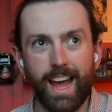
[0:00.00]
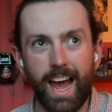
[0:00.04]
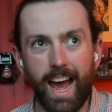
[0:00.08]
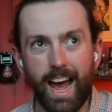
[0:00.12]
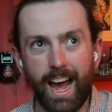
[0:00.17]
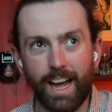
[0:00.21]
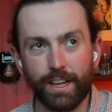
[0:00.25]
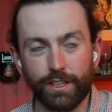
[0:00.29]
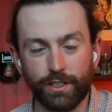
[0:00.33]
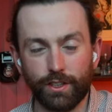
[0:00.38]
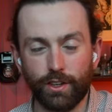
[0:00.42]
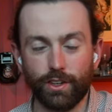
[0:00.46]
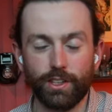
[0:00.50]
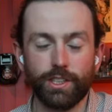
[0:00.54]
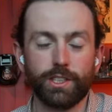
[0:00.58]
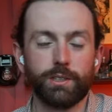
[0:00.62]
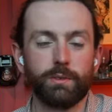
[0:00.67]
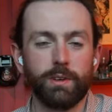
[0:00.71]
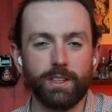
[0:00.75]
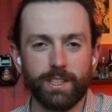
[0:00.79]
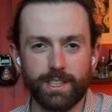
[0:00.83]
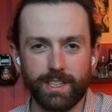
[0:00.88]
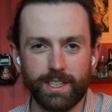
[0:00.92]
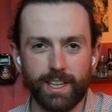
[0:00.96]
As a
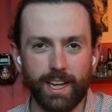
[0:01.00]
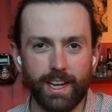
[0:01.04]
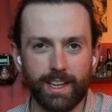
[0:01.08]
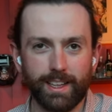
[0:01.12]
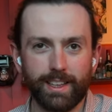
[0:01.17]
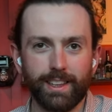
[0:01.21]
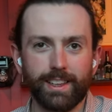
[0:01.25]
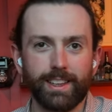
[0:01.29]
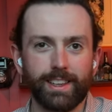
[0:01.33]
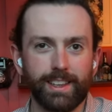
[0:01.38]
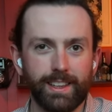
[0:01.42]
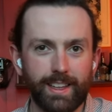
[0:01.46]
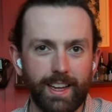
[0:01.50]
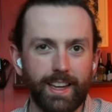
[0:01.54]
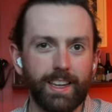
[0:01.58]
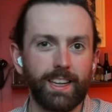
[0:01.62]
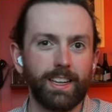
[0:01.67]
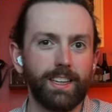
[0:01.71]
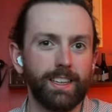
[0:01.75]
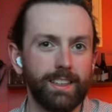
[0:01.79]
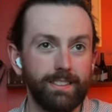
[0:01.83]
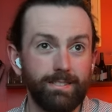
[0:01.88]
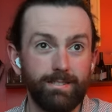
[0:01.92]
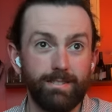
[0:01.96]
consequence of that, they
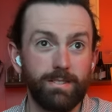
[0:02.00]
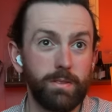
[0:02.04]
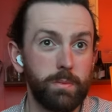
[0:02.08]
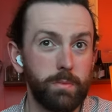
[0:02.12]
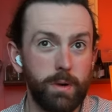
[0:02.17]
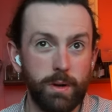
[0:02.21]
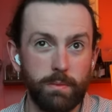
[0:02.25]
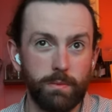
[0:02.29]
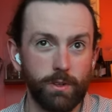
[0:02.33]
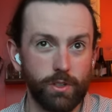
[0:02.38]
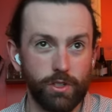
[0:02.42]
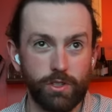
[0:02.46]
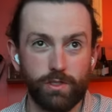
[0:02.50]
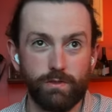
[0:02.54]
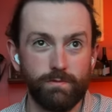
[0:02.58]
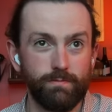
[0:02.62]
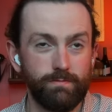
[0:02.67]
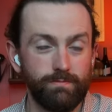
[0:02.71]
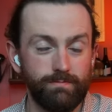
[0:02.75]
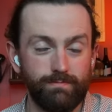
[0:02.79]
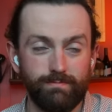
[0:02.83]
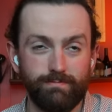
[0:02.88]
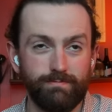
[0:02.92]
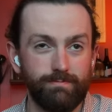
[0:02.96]
can pretty much
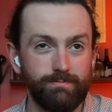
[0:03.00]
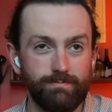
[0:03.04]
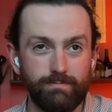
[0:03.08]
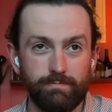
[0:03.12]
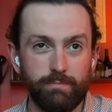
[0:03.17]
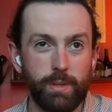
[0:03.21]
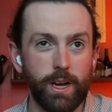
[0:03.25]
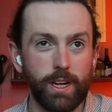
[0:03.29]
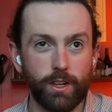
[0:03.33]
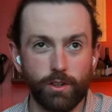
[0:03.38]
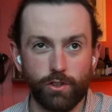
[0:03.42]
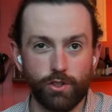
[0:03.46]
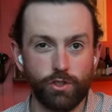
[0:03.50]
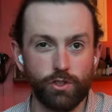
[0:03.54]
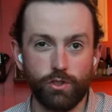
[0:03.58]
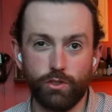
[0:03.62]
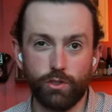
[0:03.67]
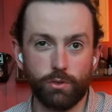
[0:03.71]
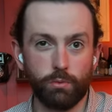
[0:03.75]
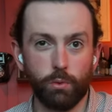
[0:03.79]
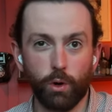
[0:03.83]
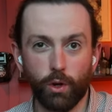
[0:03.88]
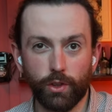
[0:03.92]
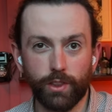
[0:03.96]
pick or
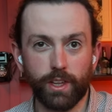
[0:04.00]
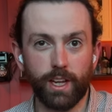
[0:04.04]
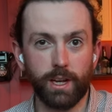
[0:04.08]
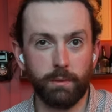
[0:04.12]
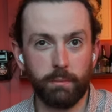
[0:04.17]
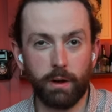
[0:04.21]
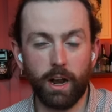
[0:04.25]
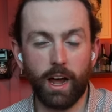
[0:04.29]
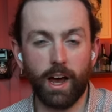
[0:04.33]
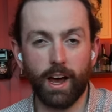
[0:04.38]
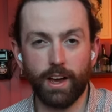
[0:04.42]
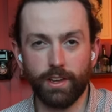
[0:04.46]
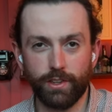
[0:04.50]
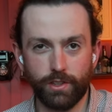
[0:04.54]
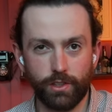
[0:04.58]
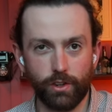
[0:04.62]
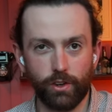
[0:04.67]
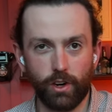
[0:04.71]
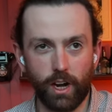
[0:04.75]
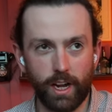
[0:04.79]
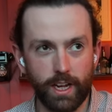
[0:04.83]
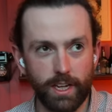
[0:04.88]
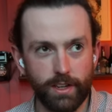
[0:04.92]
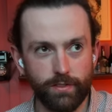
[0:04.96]
choose what they apply to their
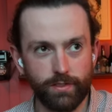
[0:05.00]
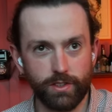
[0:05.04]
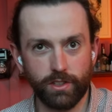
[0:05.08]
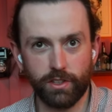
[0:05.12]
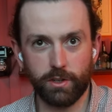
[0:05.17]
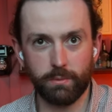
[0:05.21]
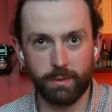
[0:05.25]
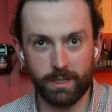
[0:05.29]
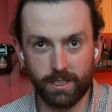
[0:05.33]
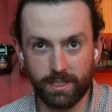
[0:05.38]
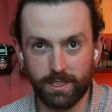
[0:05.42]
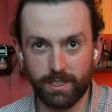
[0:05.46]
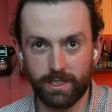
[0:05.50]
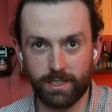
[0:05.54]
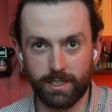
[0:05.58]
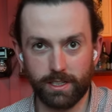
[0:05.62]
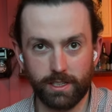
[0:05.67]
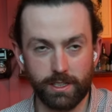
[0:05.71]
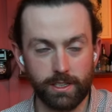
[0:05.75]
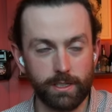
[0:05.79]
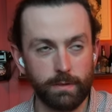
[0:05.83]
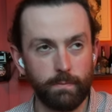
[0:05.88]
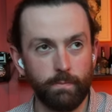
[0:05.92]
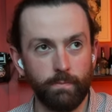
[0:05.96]
lives and their
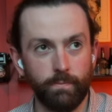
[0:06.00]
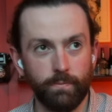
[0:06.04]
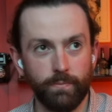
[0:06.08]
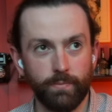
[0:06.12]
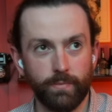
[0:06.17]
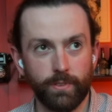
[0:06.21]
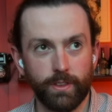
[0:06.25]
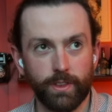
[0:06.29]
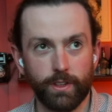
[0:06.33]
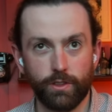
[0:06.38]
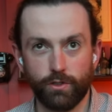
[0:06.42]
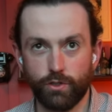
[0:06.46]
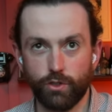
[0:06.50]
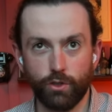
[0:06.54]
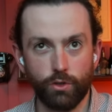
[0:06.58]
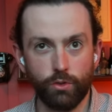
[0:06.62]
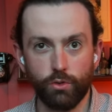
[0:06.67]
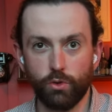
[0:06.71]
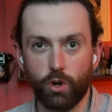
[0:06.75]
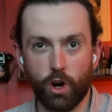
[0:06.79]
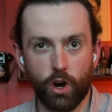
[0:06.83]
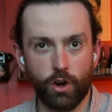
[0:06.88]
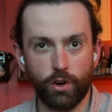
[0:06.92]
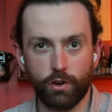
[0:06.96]
businesses. There's
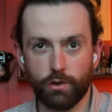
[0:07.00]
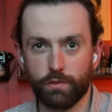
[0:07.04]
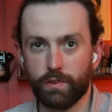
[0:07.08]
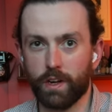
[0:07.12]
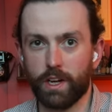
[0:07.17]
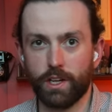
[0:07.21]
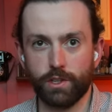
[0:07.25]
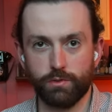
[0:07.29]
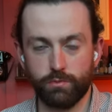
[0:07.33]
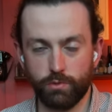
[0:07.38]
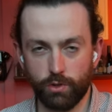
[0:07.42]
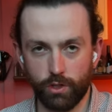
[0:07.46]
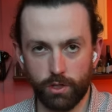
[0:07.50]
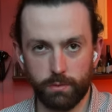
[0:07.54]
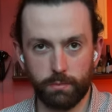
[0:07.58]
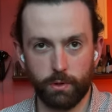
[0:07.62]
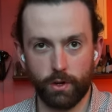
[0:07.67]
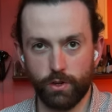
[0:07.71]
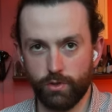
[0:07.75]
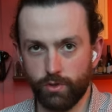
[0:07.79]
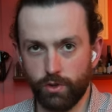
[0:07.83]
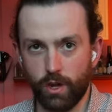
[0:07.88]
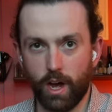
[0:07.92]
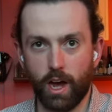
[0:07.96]
no hard or fast rule
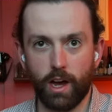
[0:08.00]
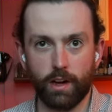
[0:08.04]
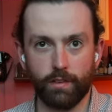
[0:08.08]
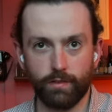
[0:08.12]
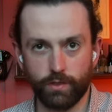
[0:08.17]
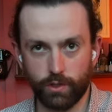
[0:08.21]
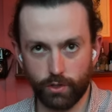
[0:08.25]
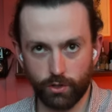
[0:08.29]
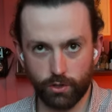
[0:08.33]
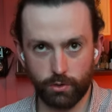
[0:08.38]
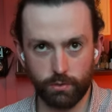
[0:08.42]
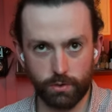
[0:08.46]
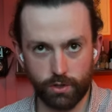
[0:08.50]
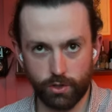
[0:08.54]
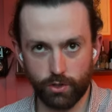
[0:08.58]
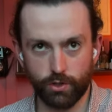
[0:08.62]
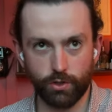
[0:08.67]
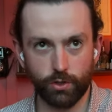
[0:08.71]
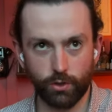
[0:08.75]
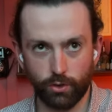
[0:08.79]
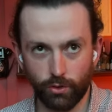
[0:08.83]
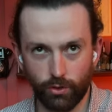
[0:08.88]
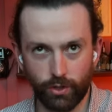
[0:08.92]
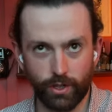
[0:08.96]
about you have to do what you're
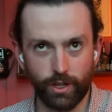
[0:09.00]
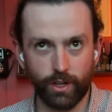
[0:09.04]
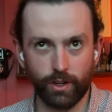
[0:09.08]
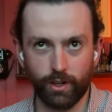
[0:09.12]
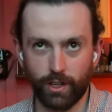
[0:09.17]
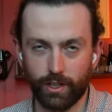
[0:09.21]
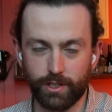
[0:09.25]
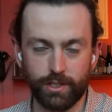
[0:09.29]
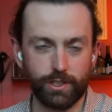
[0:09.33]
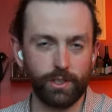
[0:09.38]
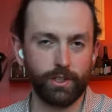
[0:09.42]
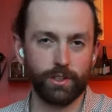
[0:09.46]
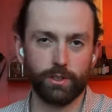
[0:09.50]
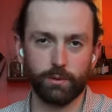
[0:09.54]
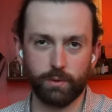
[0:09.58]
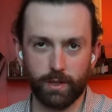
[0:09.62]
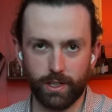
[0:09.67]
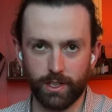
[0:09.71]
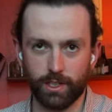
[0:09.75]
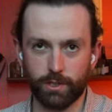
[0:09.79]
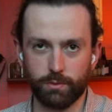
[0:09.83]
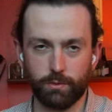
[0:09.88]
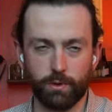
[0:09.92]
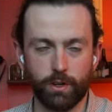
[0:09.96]
told here. That's not the way
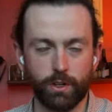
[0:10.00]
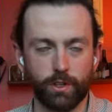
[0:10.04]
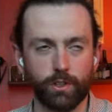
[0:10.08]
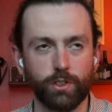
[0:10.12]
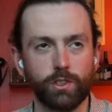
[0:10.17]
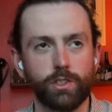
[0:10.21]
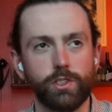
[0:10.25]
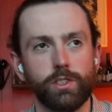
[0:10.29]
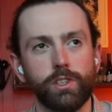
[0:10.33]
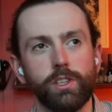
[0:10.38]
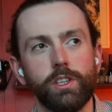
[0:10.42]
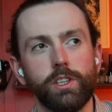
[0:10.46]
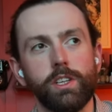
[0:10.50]
this works.